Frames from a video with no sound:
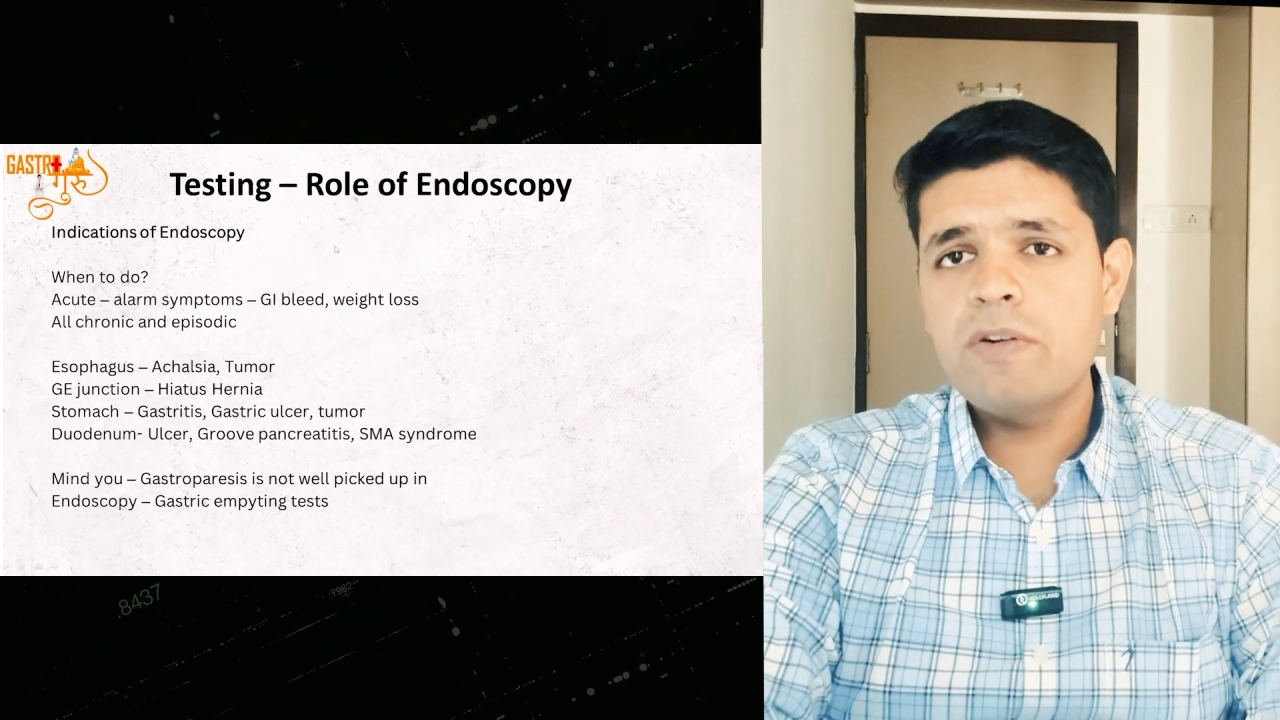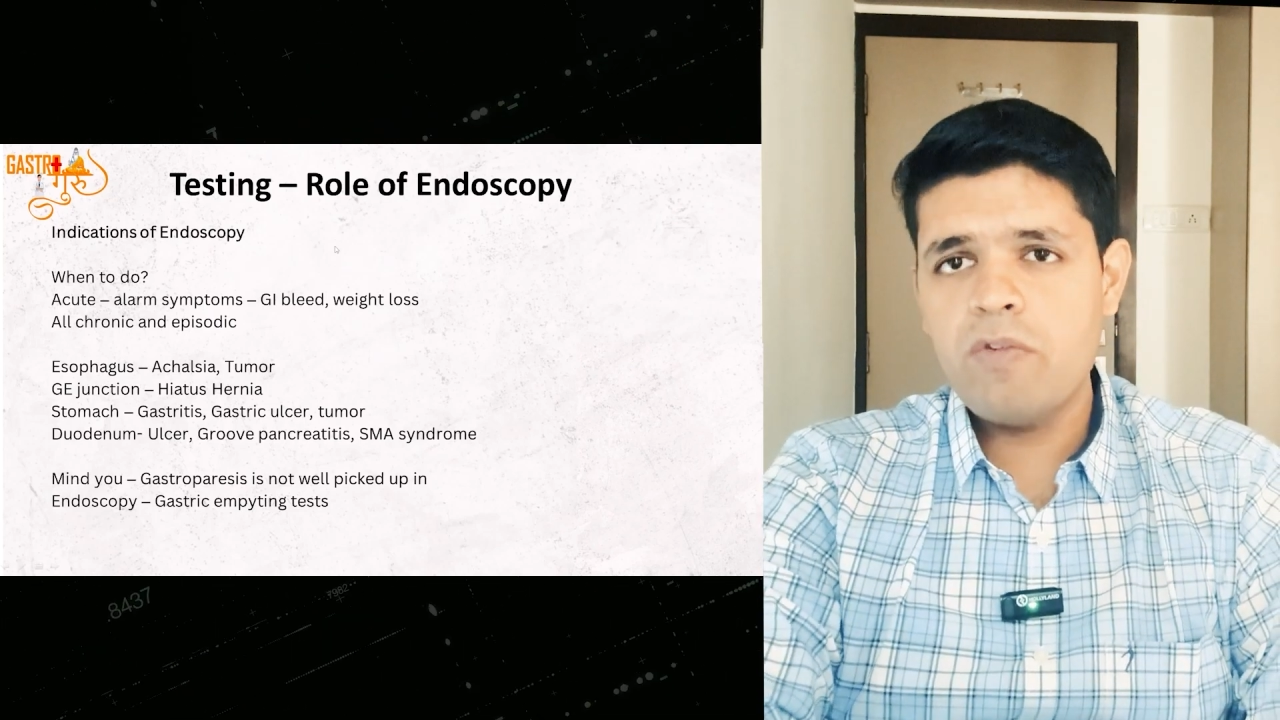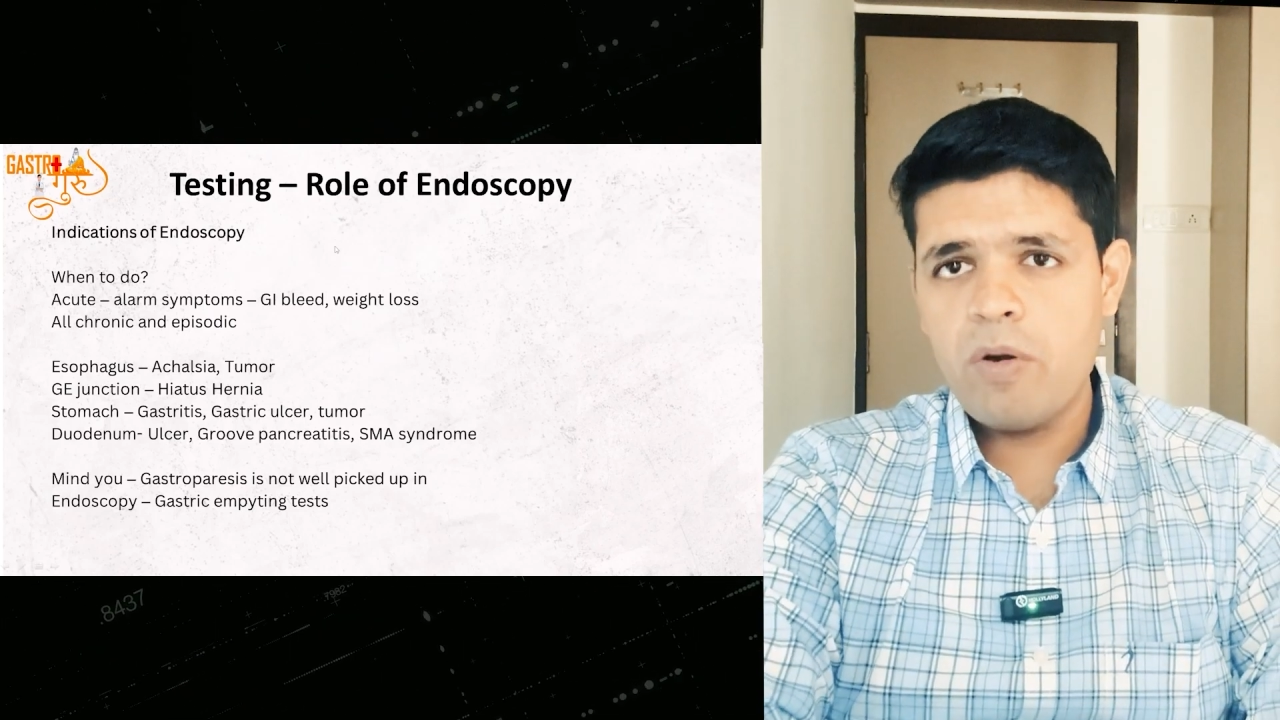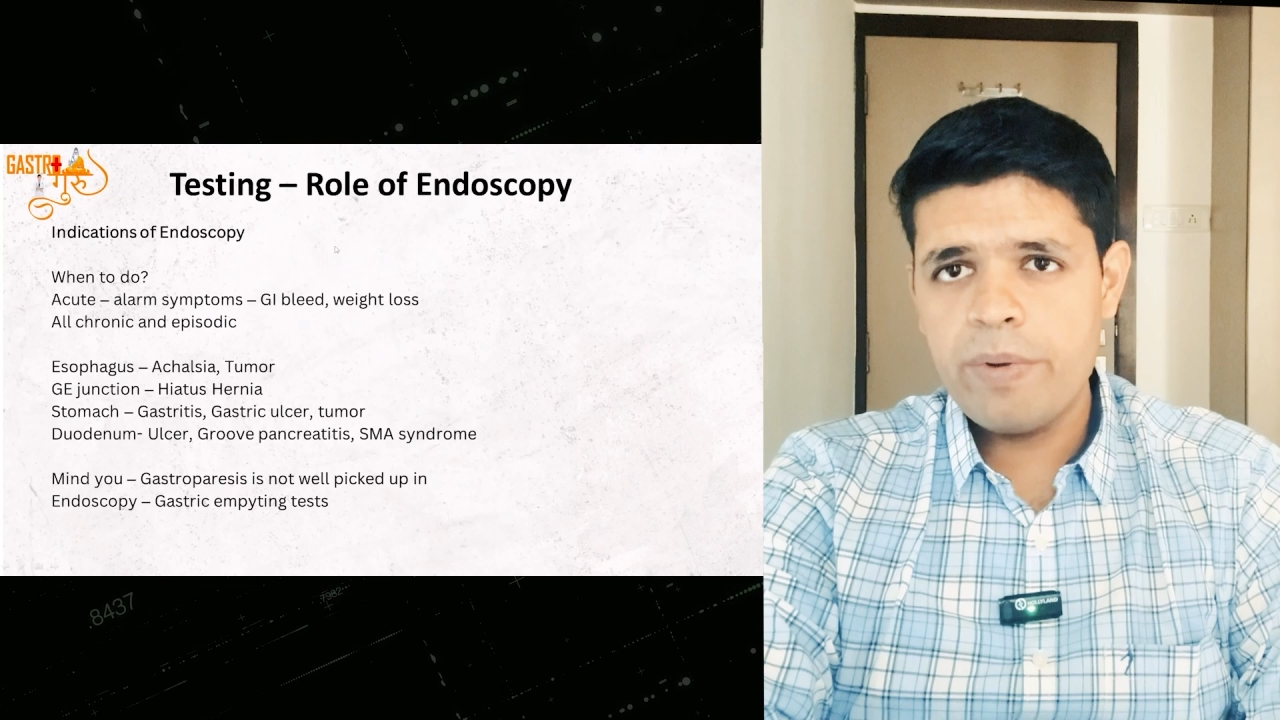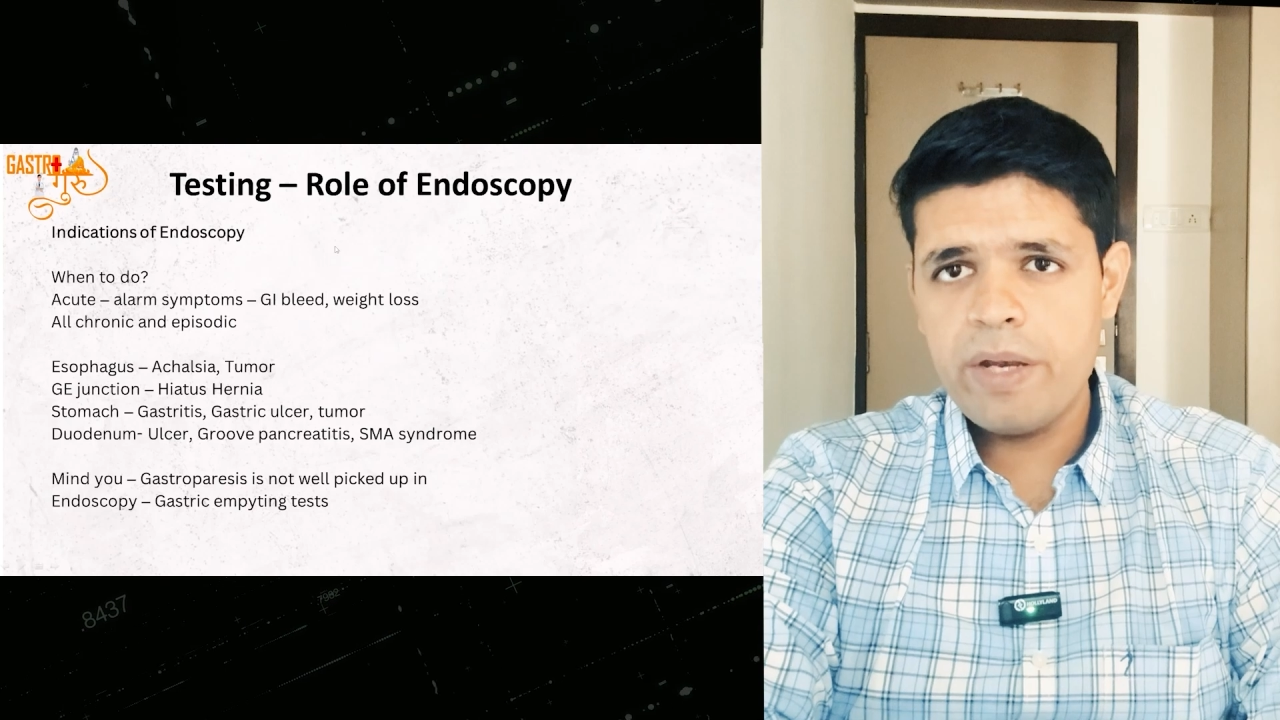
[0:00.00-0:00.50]
of
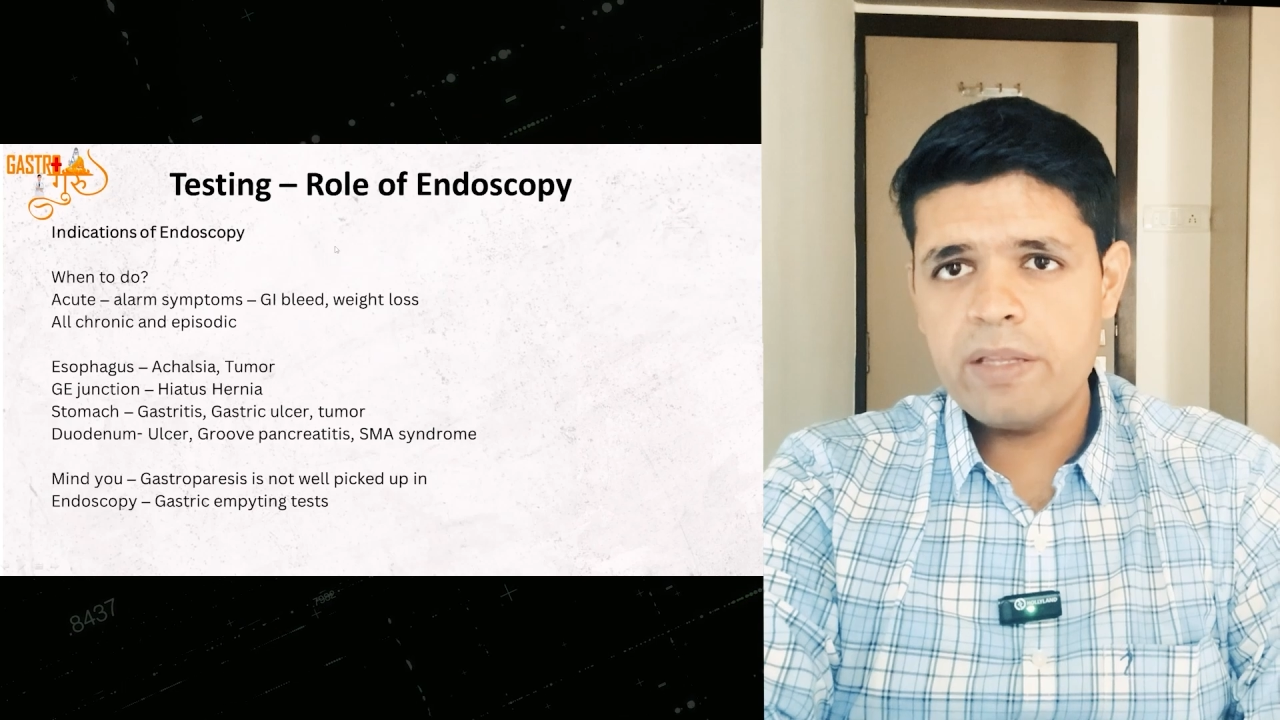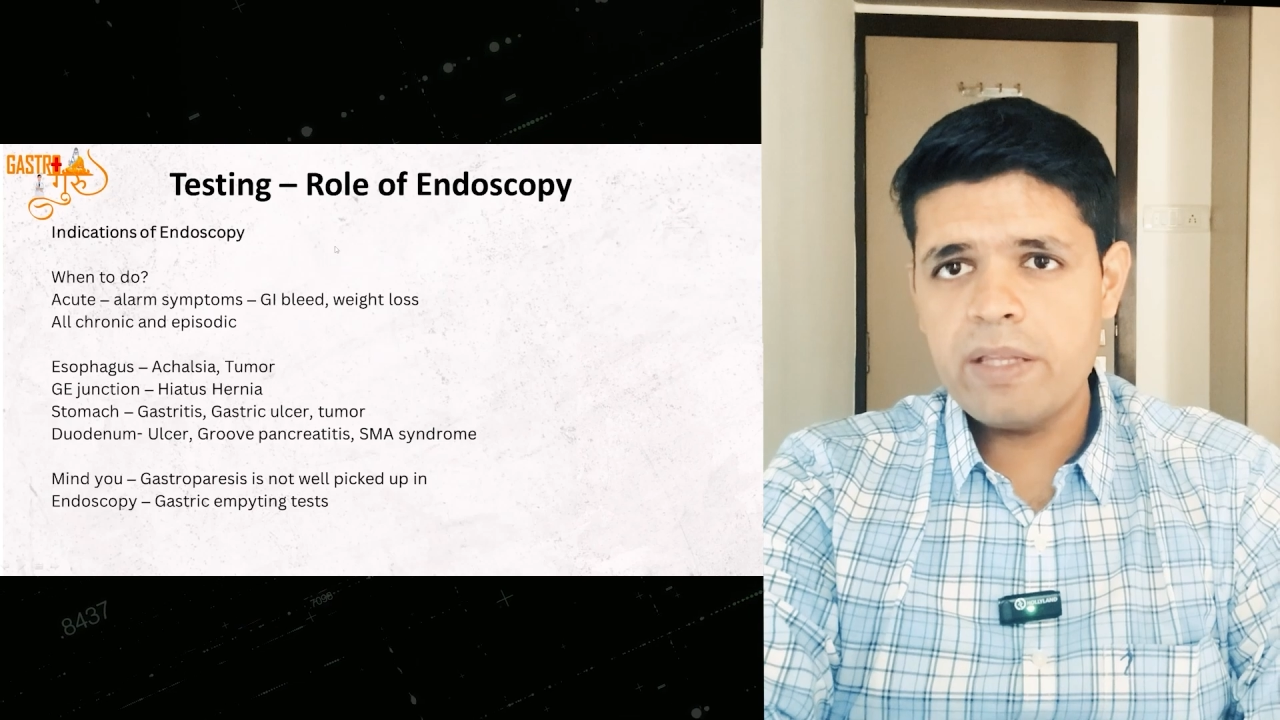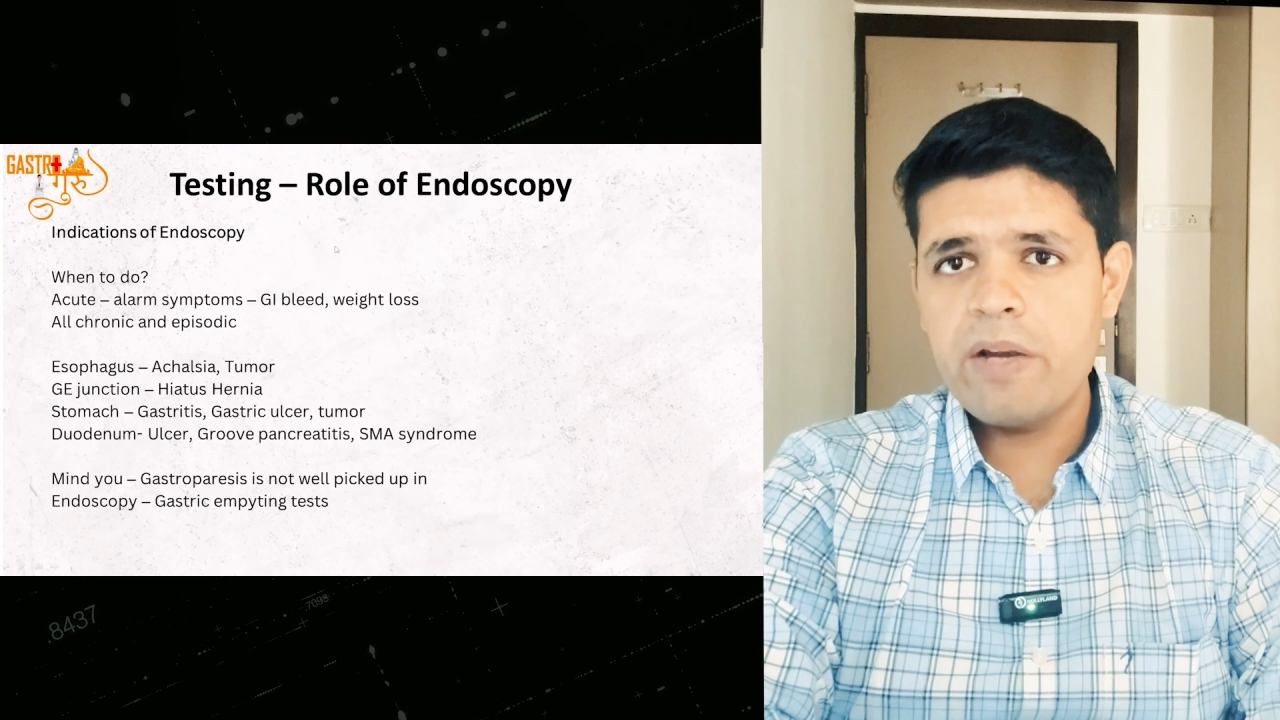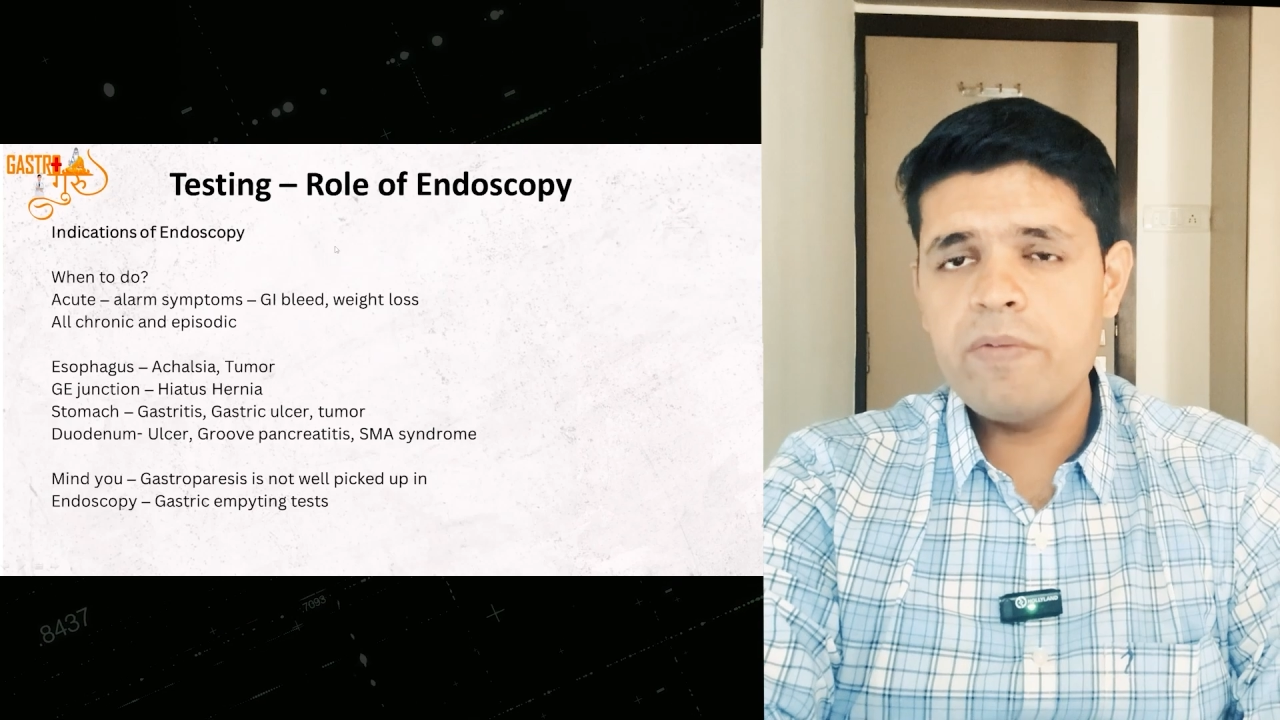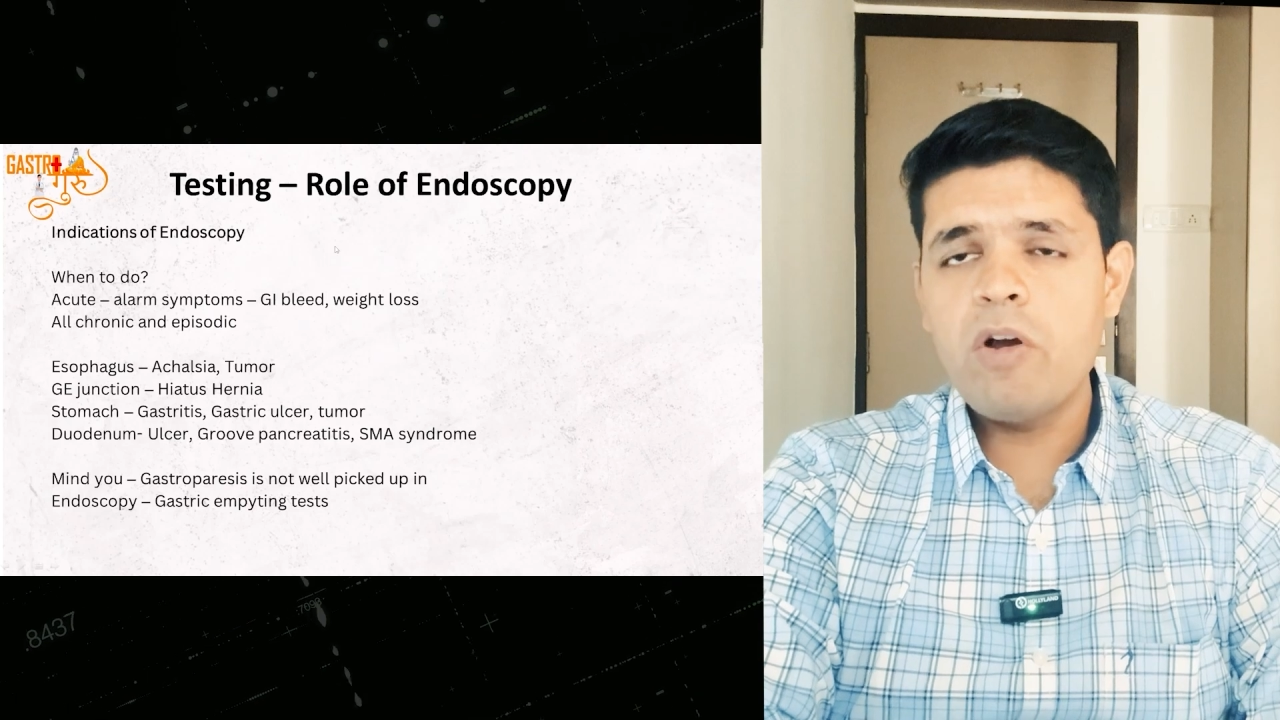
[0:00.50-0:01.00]
vomiting that